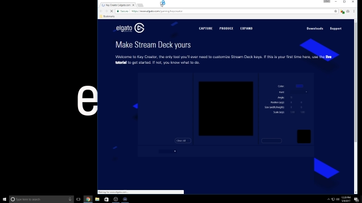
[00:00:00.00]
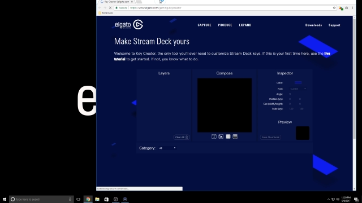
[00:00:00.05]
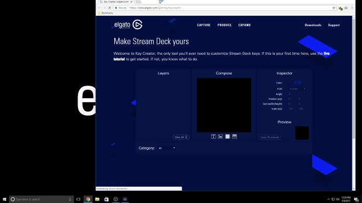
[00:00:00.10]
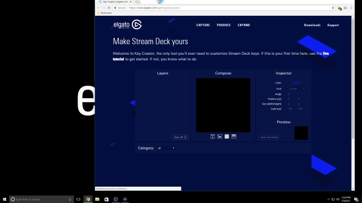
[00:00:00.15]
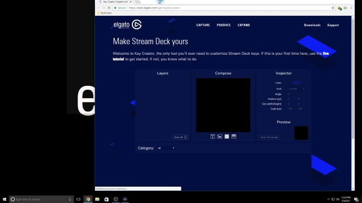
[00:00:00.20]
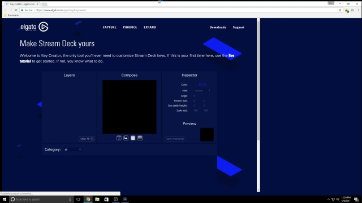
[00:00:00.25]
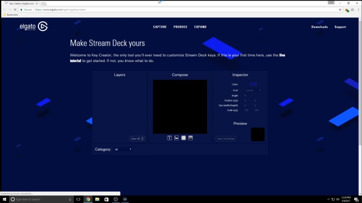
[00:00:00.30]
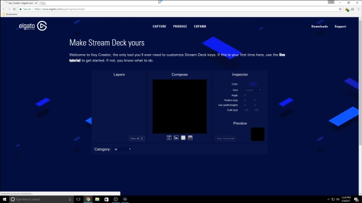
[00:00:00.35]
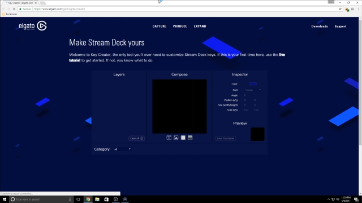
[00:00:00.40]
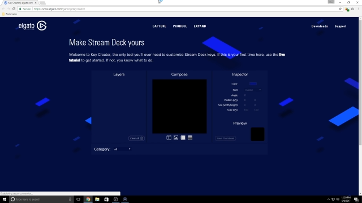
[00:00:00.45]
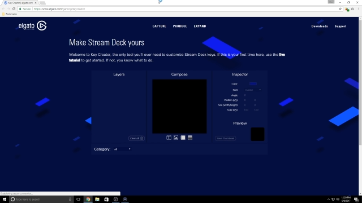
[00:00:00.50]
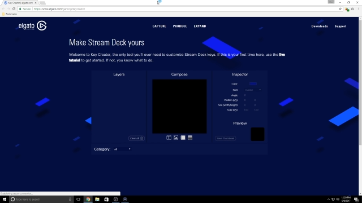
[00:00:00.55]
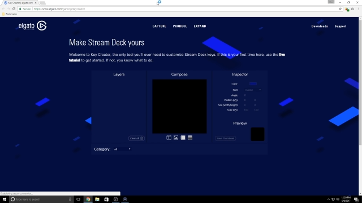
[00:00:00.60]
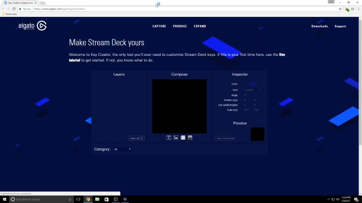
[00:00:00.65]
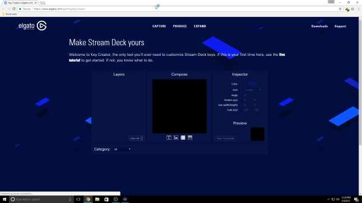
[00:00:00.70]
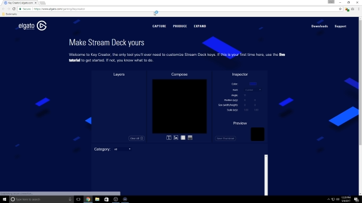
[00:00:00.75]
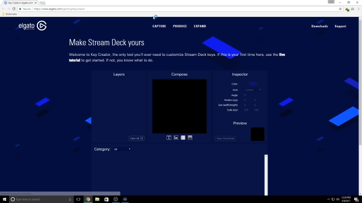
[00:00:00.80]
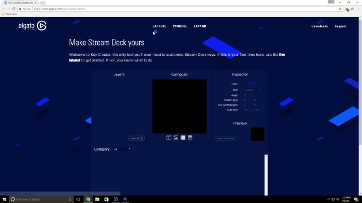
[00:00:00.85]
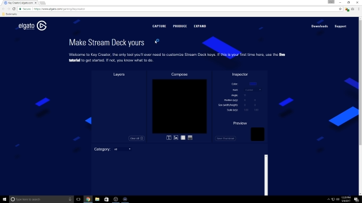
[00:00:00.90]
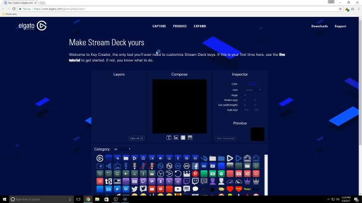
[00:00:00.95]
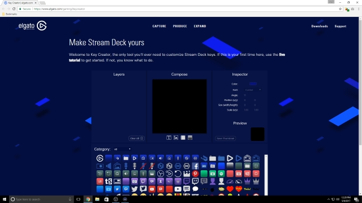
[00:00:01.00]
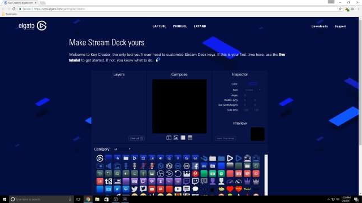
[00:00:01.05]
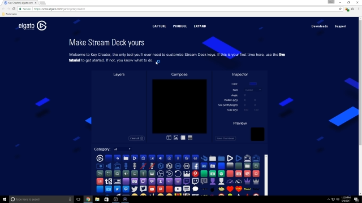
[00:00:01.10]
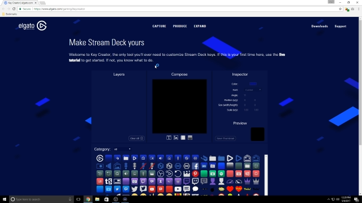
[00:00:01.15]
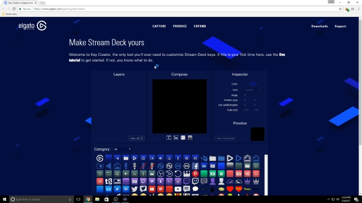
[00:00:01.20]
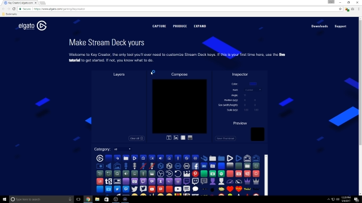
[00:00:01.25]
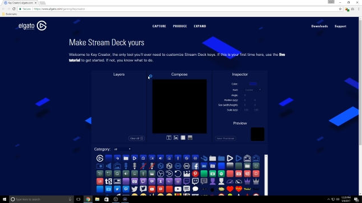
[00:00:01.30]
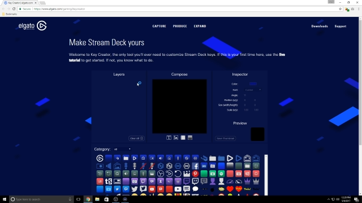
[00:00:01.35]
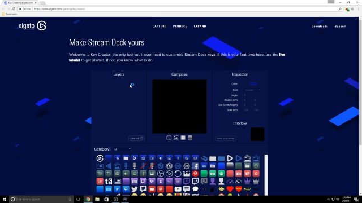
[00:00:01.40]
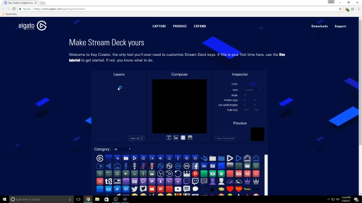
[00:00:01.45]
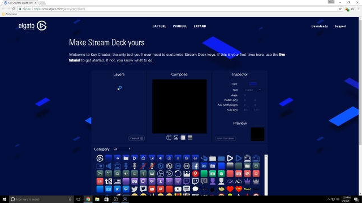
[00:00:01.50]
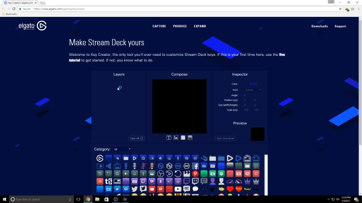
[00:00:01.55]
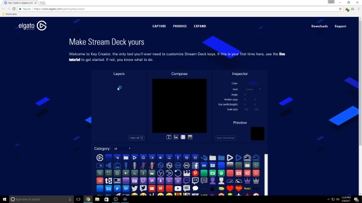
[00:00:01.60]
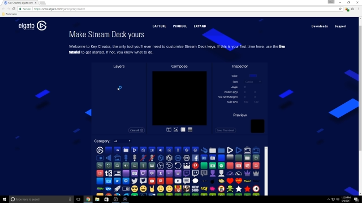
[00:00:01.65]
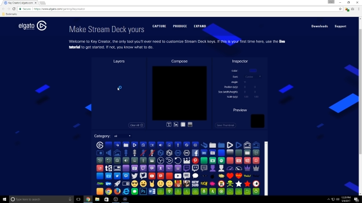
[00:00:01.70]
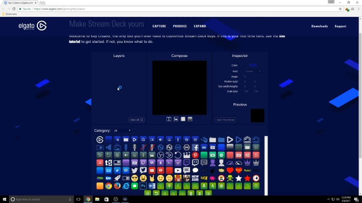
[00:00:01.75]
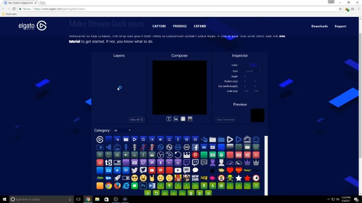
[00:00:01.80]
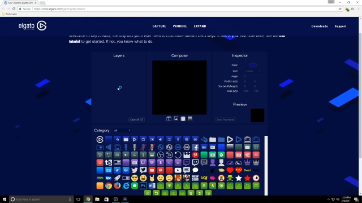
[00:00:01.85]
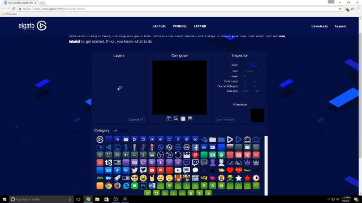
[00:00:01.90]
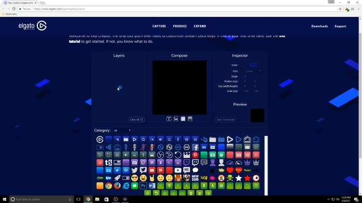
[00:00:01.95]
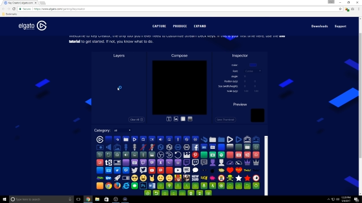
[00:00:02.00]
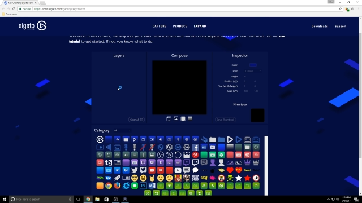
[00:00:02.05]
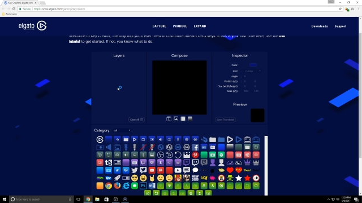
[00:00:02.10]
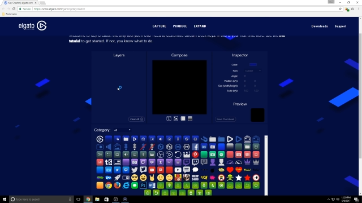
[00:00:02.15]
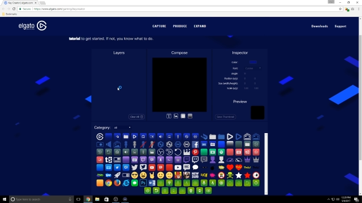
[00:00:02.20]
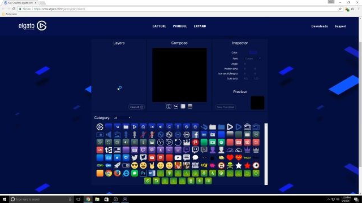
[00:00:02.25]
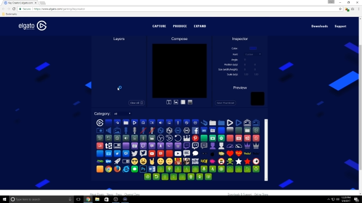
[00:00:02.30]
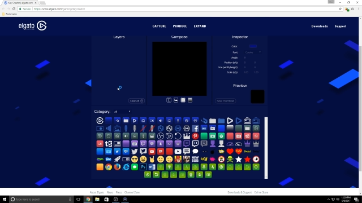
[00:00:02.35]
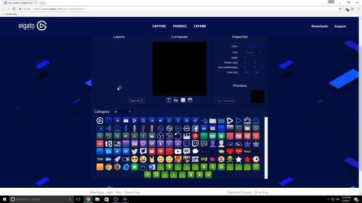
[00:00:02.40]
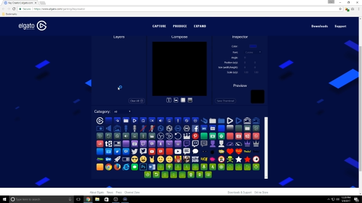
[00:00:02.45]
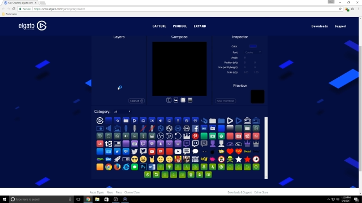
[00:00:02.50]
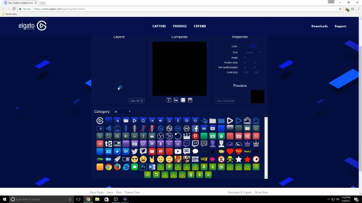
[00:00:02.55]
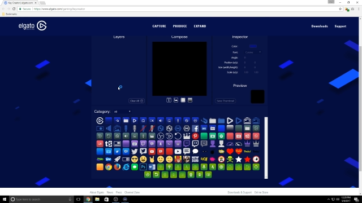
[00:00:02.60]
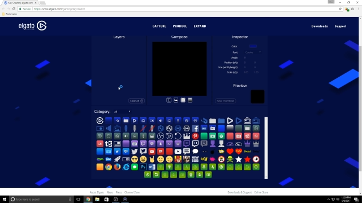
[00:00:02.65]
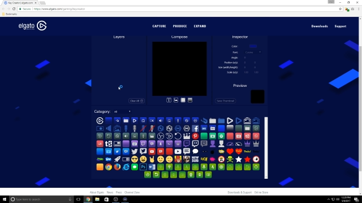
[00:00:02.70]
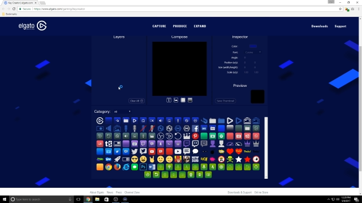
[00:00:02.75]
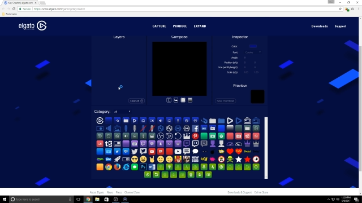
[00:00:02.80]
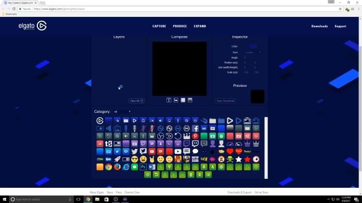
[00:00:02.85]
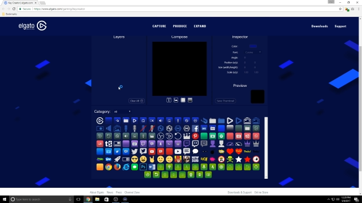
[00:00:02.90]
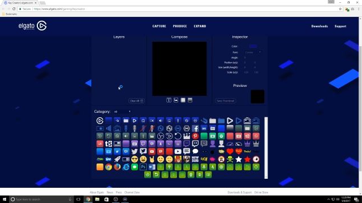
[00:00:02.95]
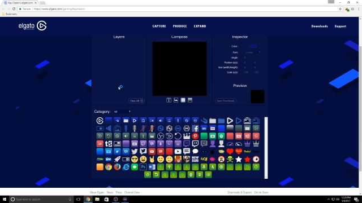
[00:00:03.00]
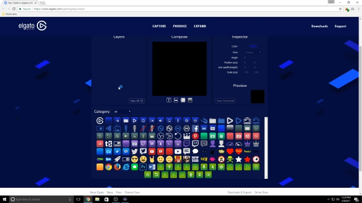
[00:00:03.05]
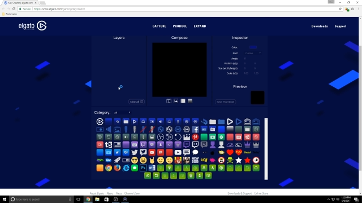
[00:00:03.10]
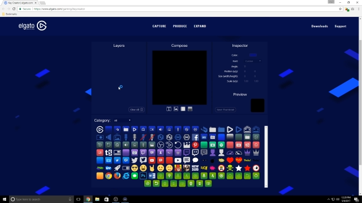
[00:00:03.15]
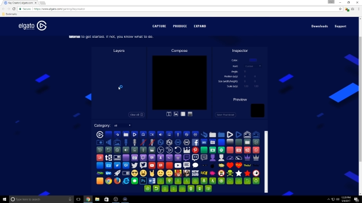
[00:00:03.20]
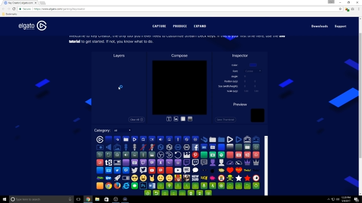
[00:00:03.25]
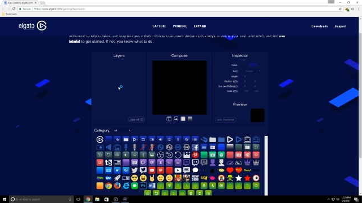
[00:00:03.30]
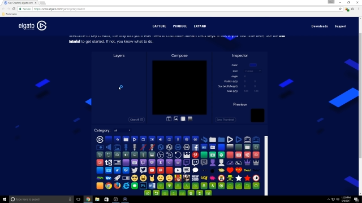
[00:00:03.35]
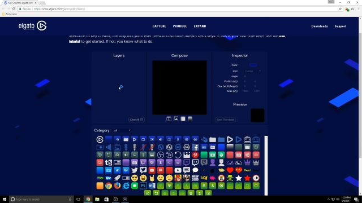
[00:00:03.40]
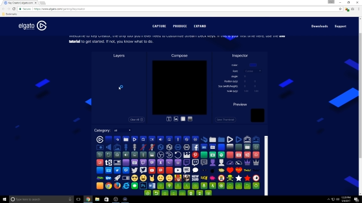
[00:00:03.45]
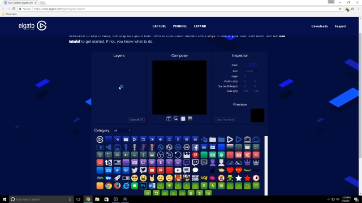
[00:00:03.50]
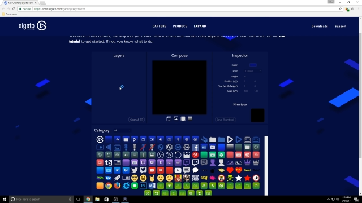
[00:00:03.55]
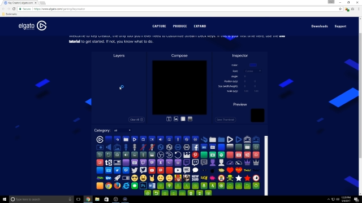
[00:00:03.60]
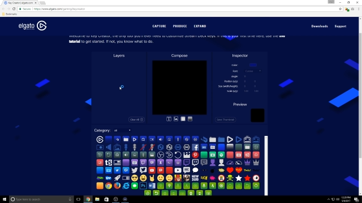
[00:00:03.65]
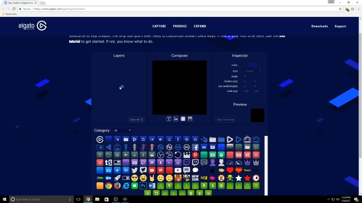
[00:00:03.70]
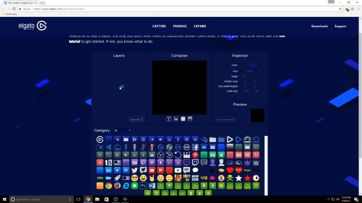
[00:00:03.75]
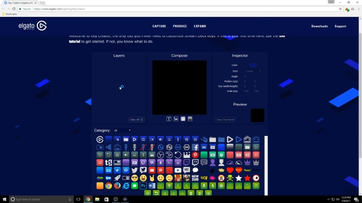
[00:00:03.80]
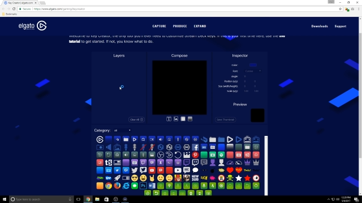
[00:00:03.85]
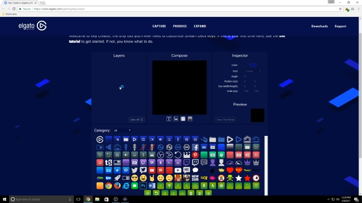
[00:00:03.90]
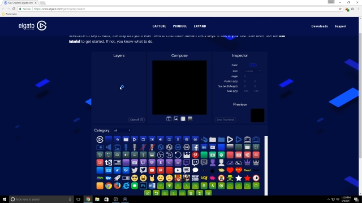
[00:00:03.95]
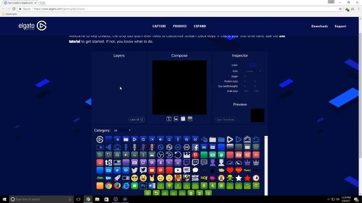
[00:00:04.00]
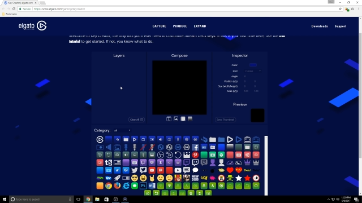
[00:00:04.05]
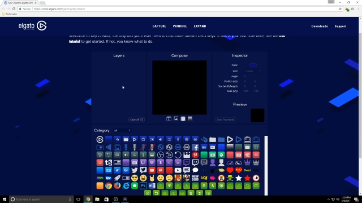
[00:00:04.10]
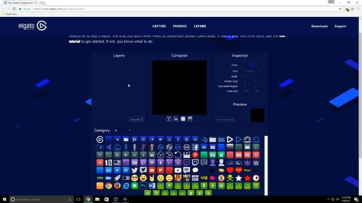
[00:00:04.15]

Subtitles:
No face is visible, so there are no lips to read.